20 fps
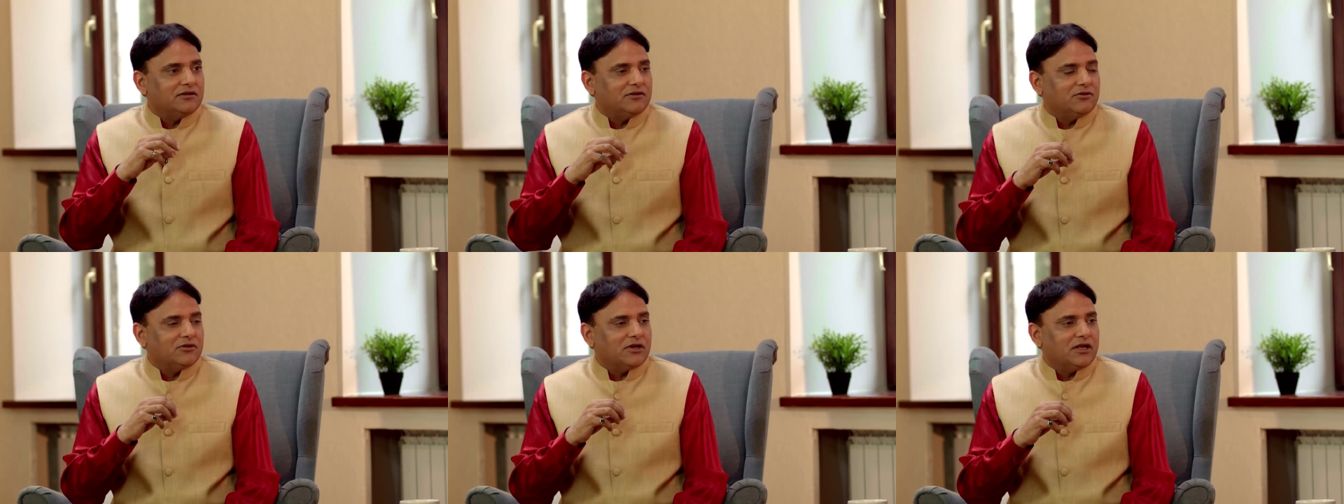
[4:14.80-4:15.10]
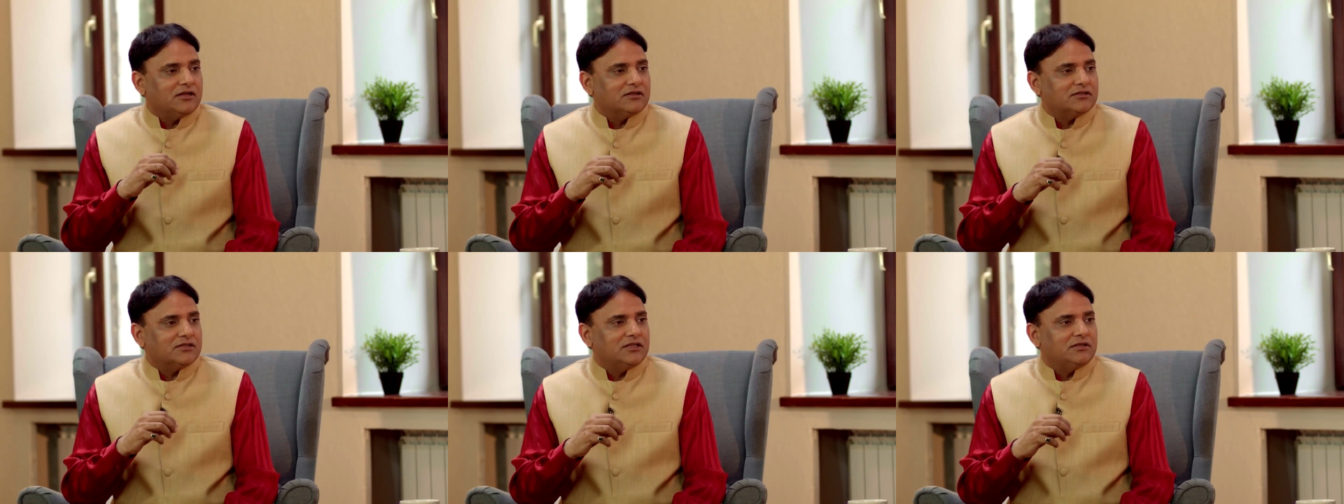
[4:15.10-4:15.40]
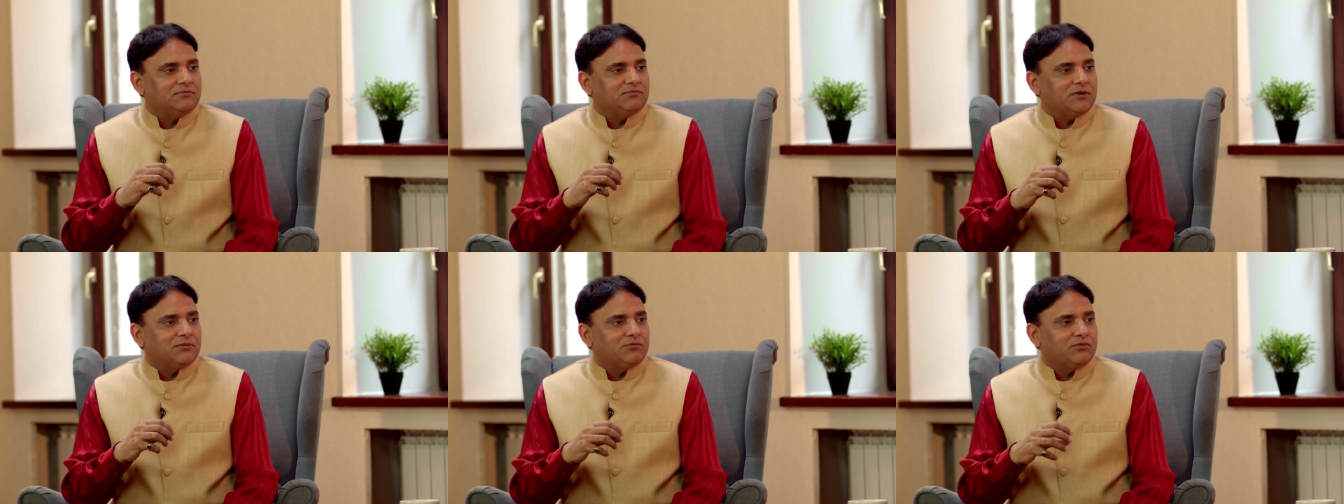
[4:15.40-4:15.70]
or I
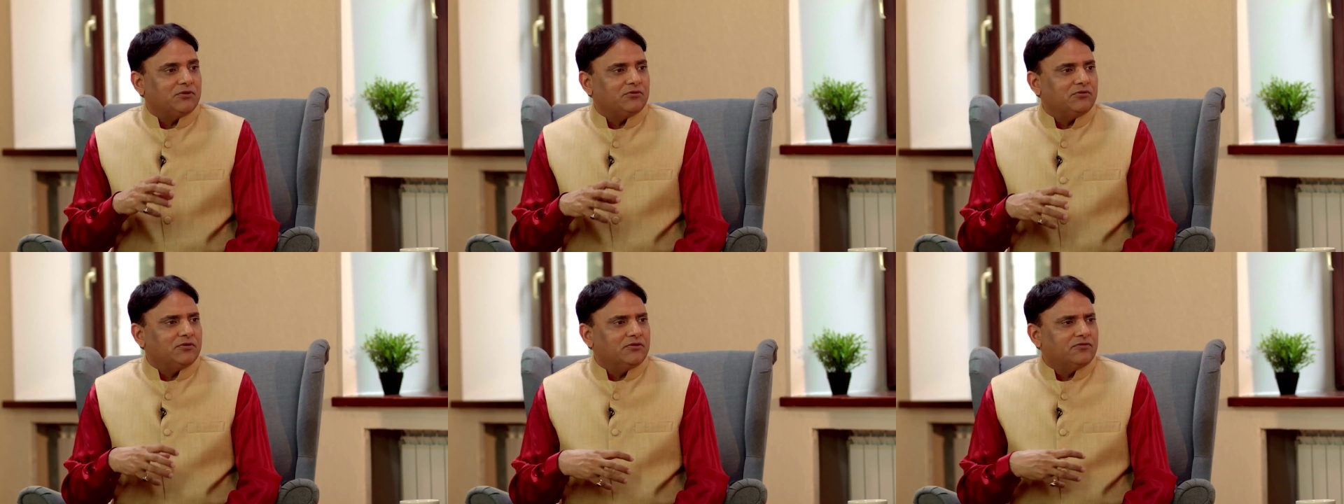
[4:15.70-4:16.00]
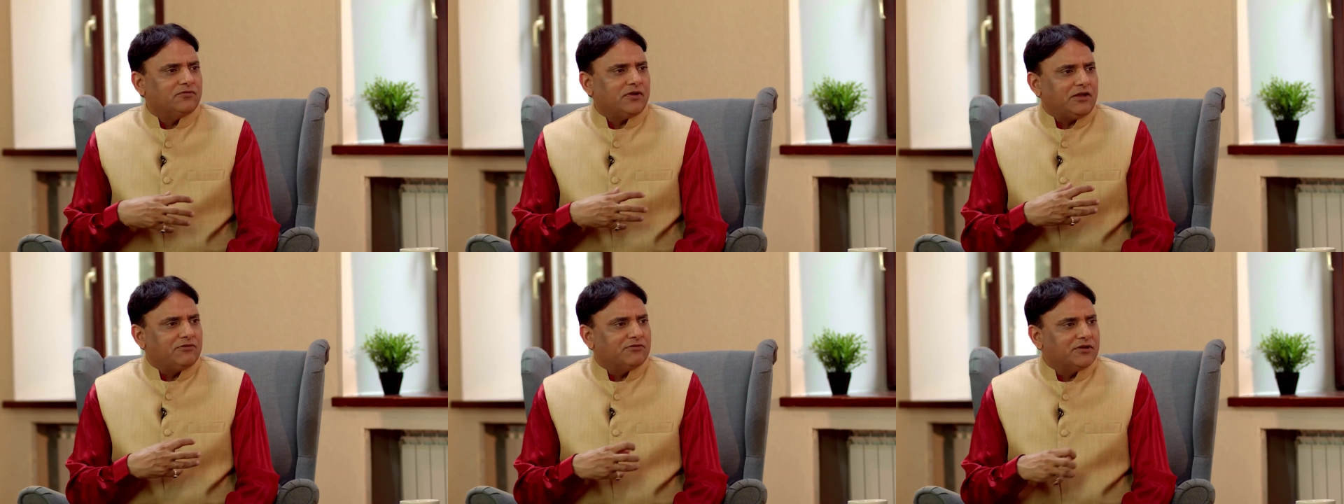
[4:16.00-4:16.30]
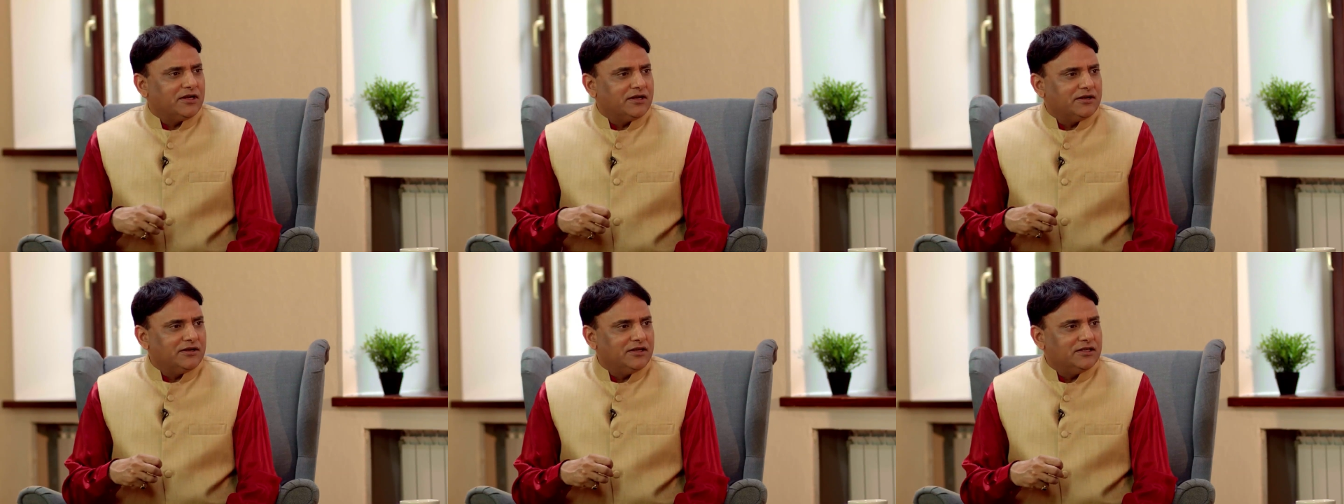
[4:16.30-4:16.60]
see people with
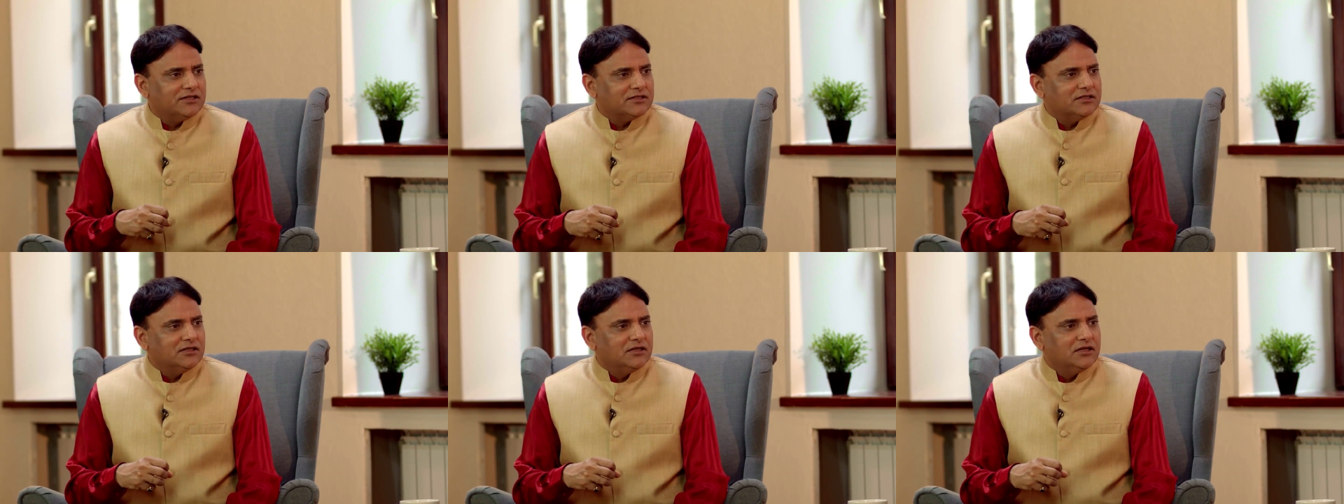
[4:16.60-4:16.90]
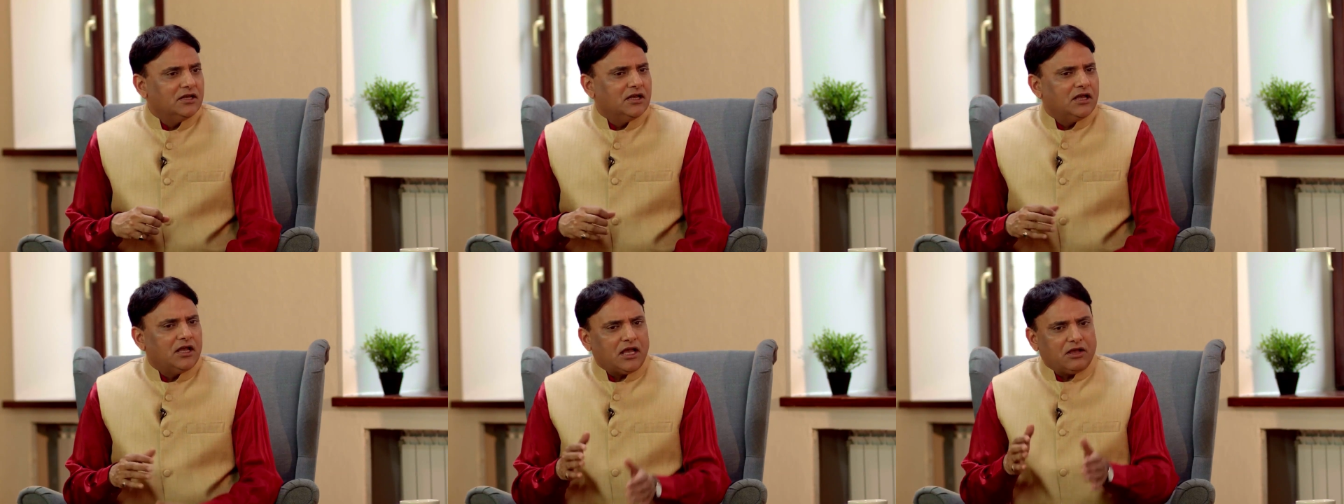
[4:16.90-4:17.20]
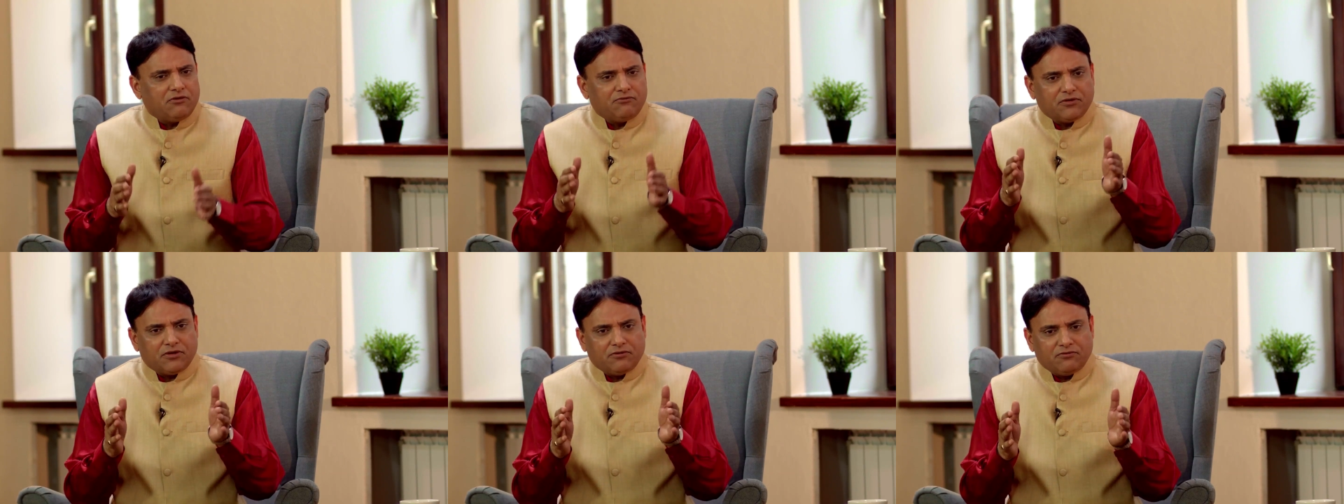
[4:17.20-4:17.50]
5 kidneys.
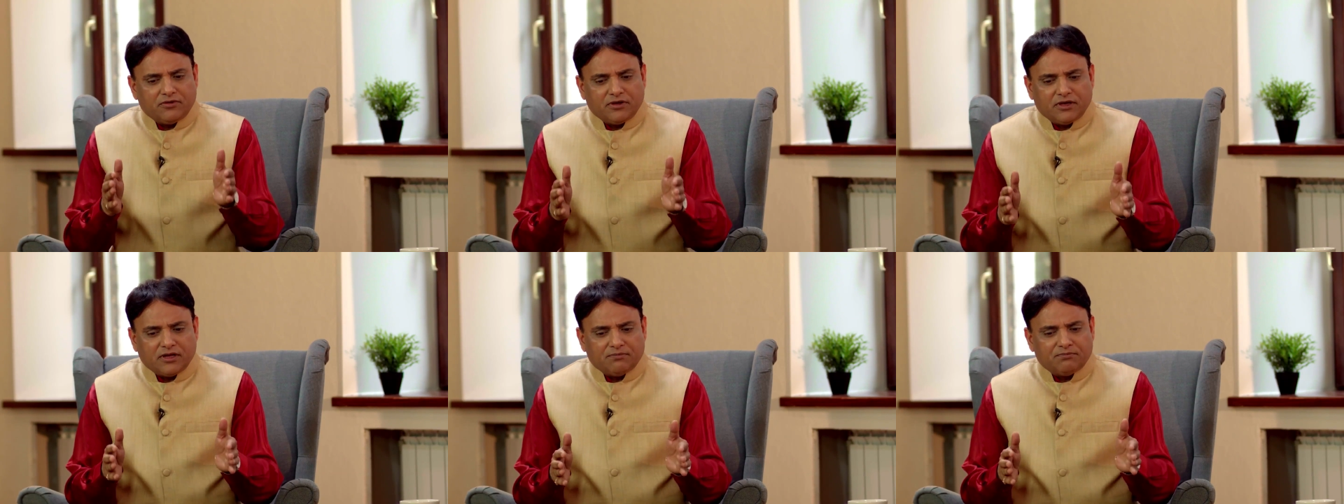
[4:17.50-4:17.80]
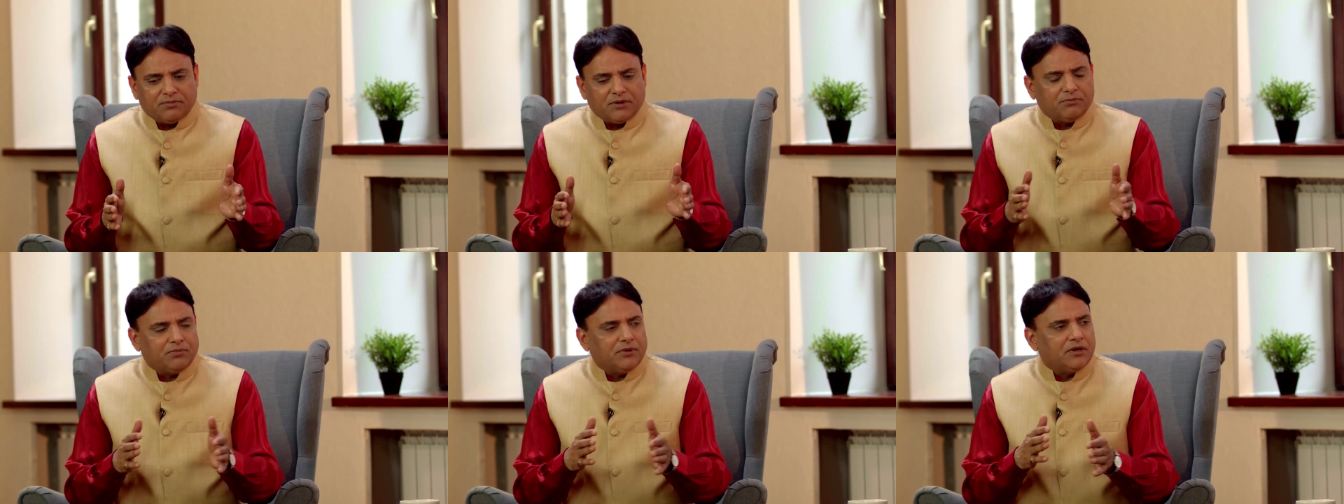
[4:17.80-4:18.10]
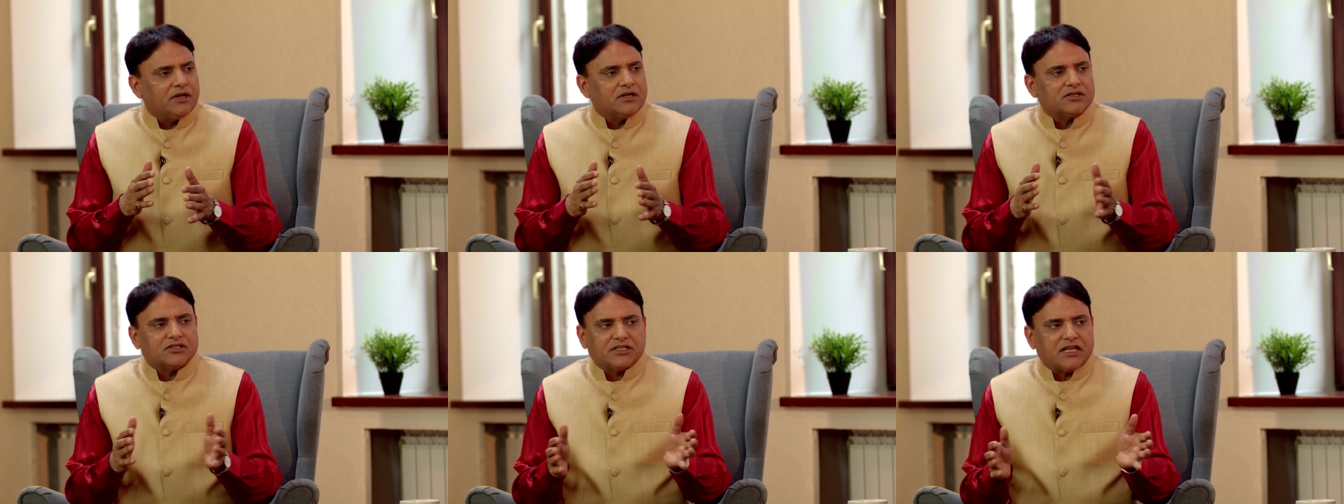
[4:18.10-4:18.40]
Everywhere
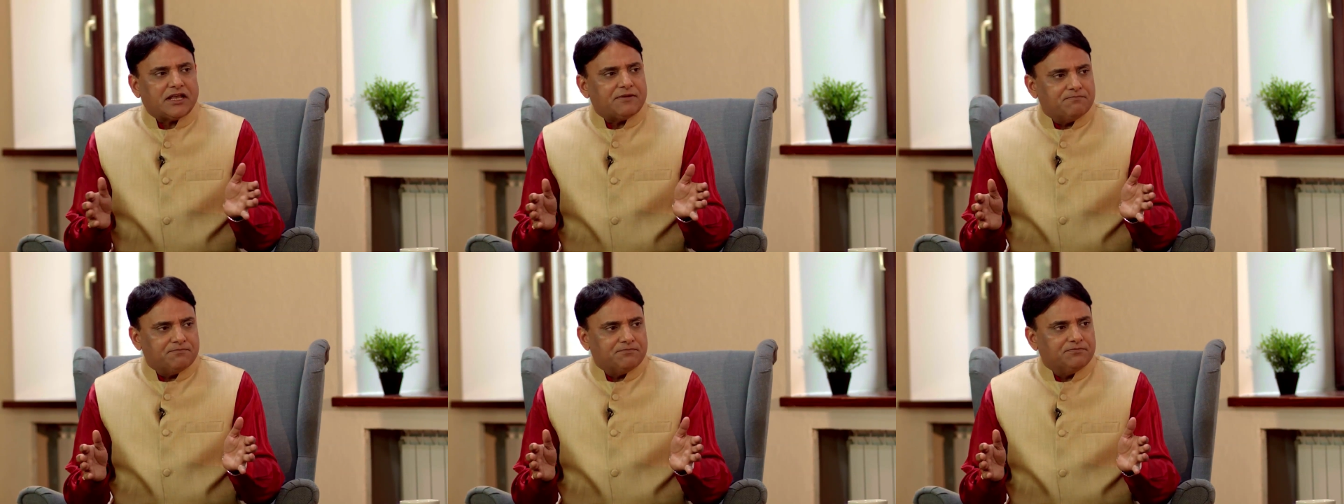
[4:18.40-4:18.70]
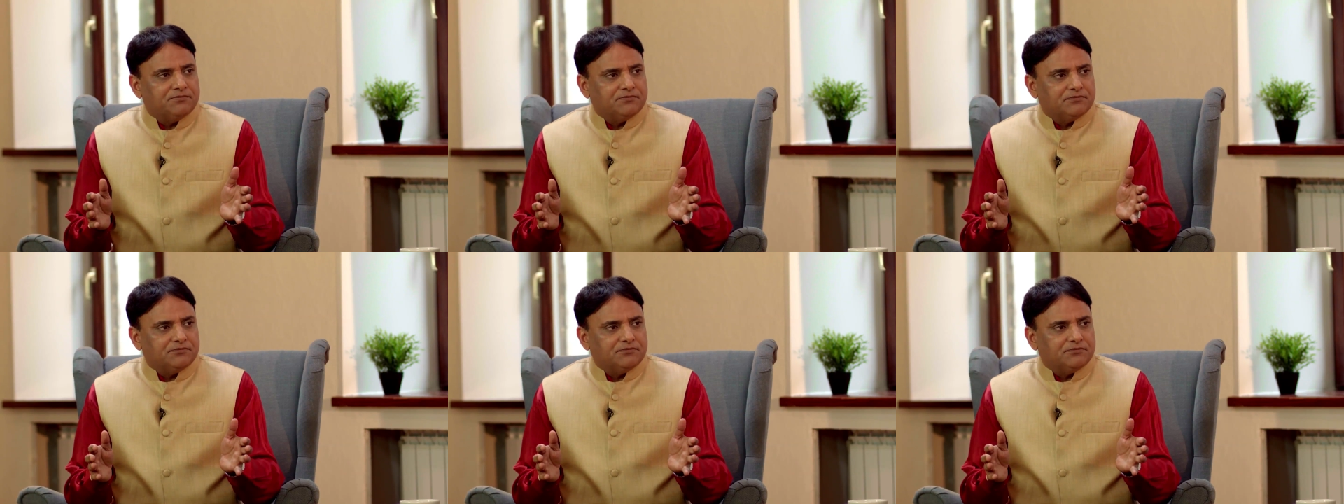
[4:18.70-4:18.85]
people are same.